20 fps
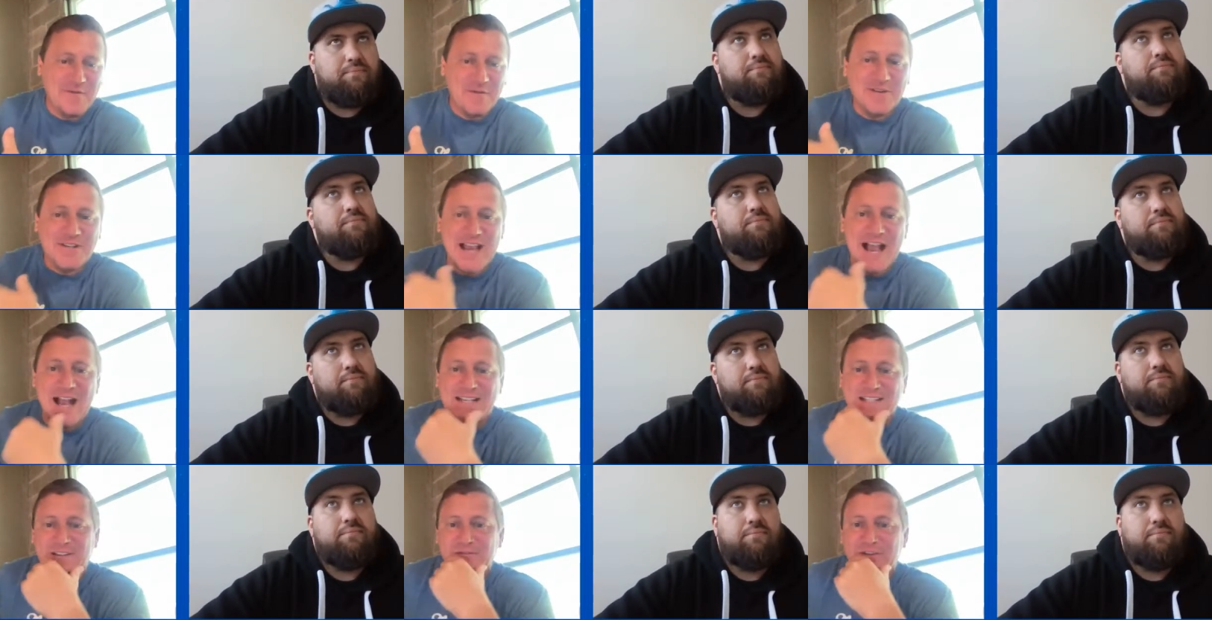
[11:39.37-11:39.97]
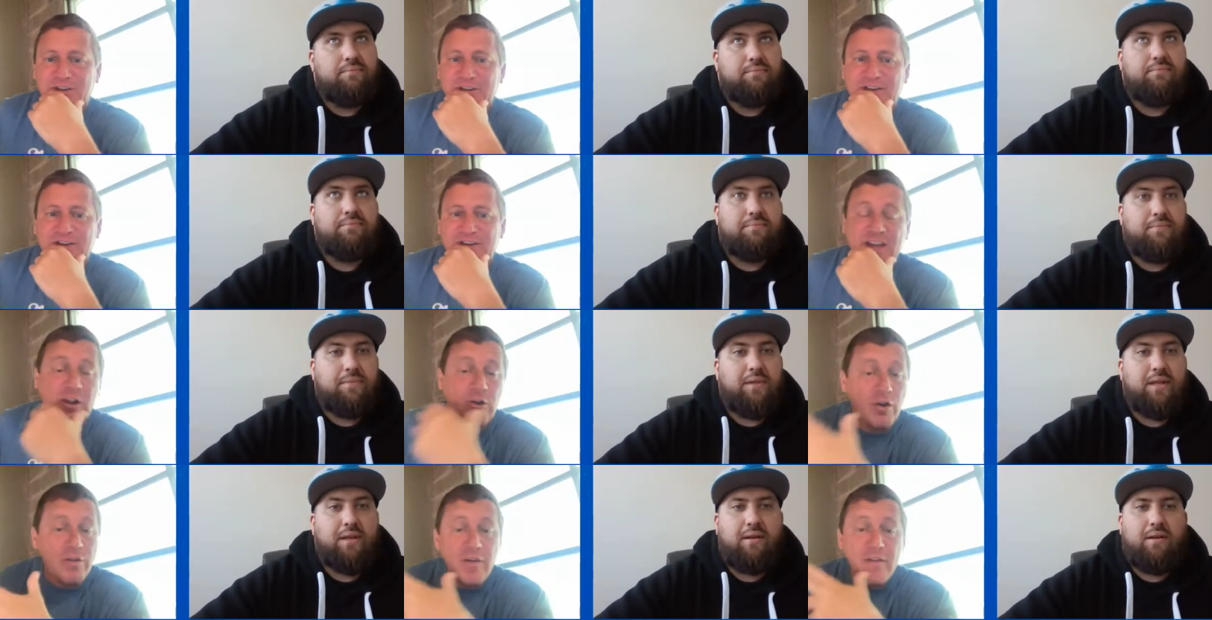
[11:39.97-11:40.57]
Speaker 1: from
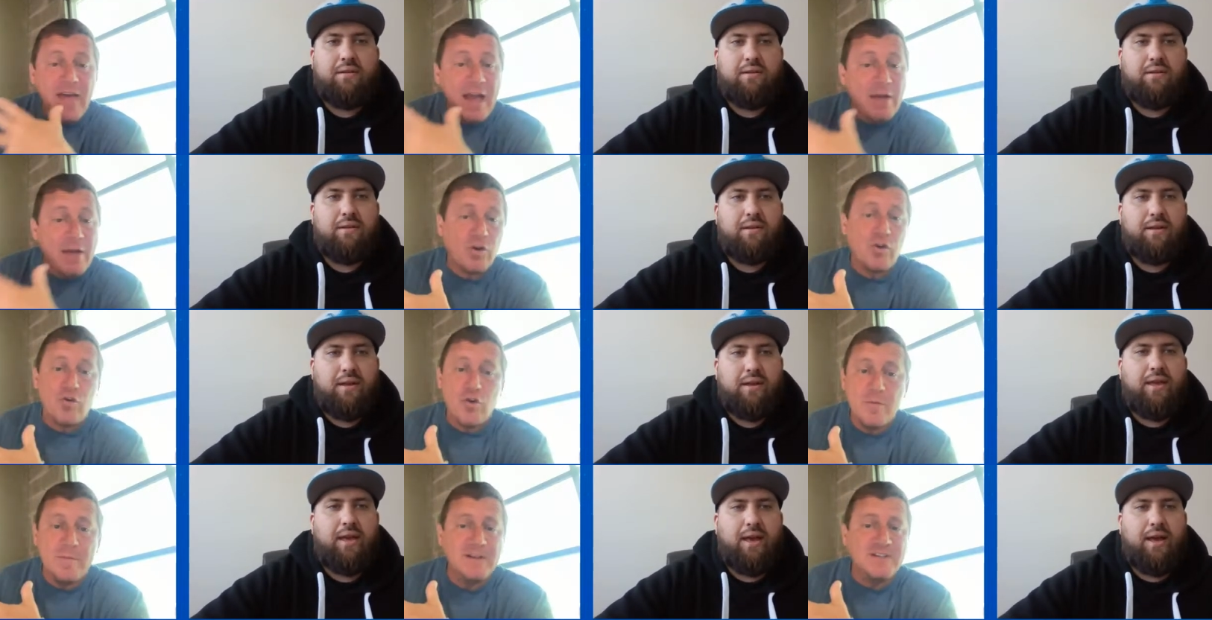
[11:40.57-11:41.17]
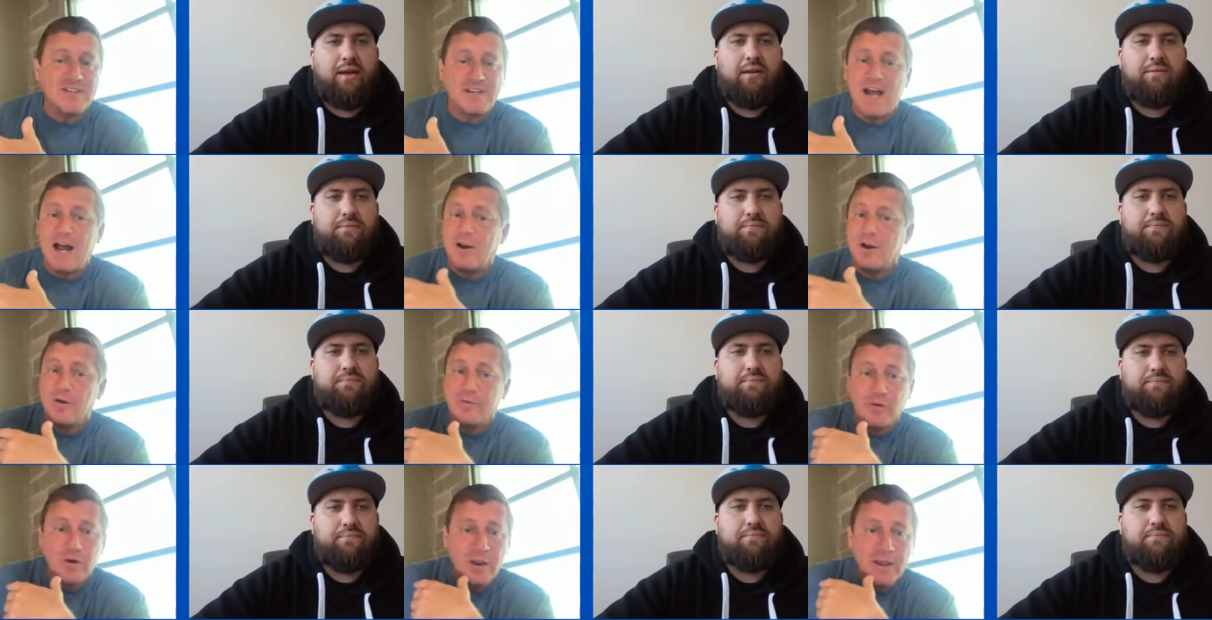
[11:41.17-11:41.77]
Jacksonville. The cycle although that yeah.
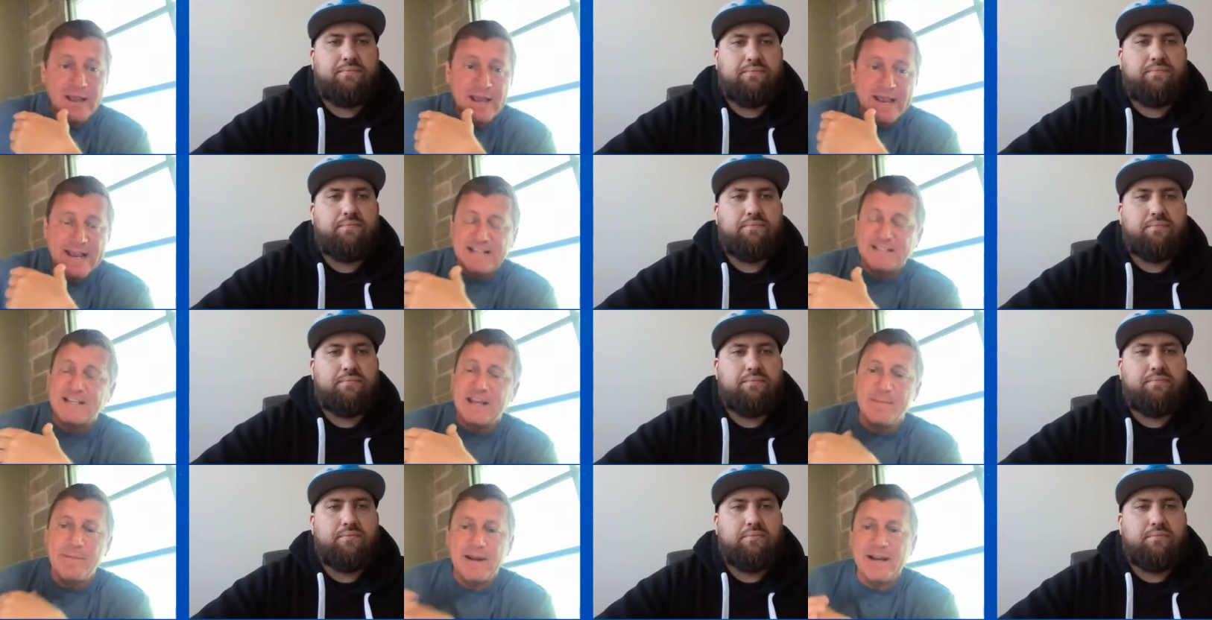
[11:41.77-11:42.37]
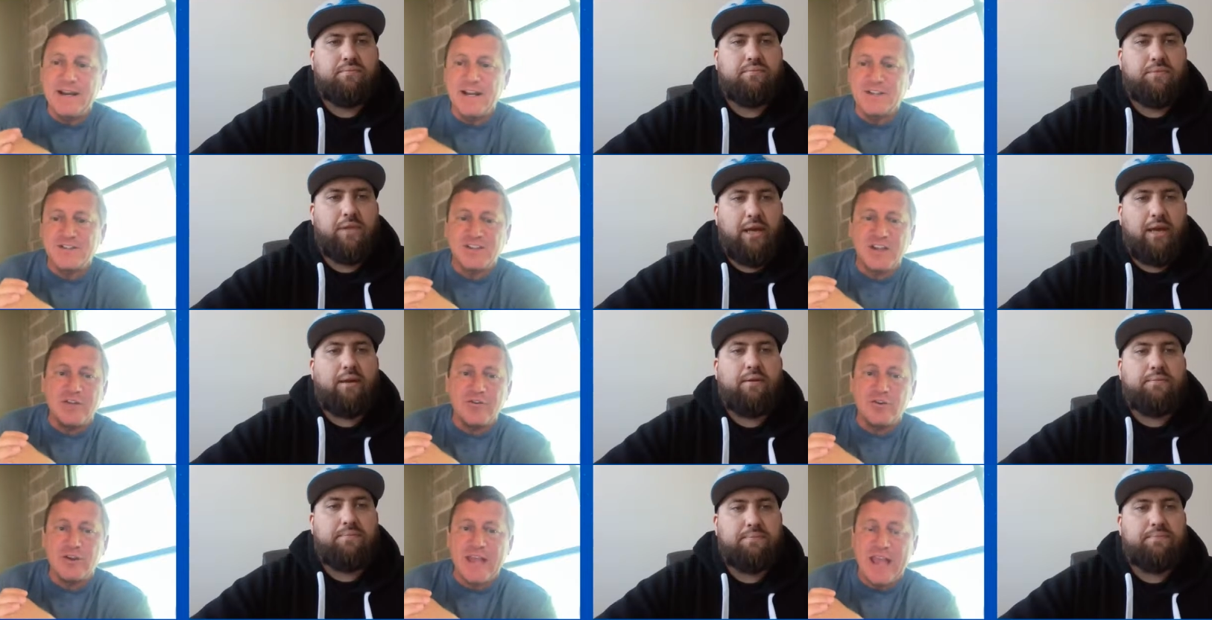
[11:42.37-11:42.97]
recruitment's not over, he's committed
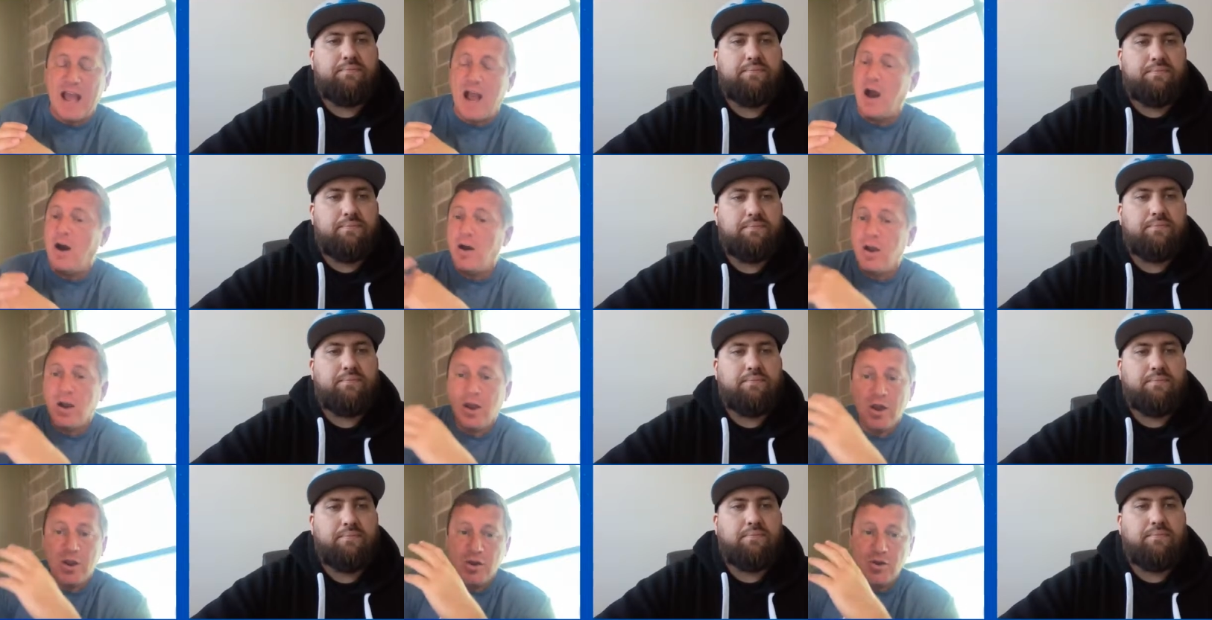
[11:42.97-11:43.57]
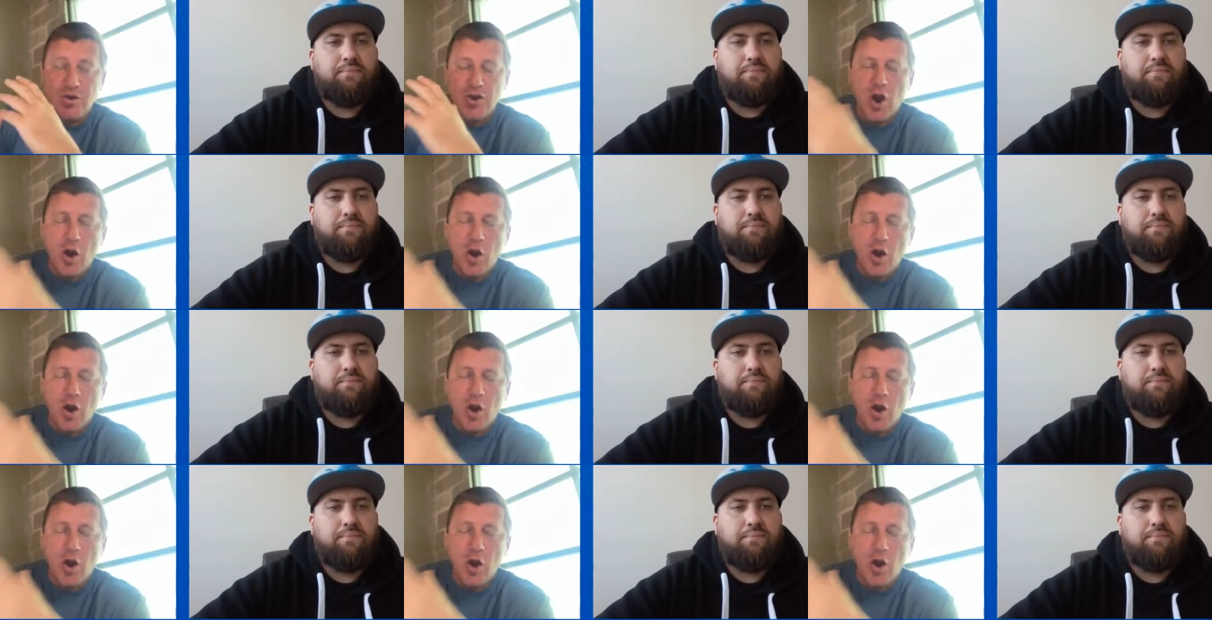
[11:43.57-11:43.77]
yeah. to Southern Cal.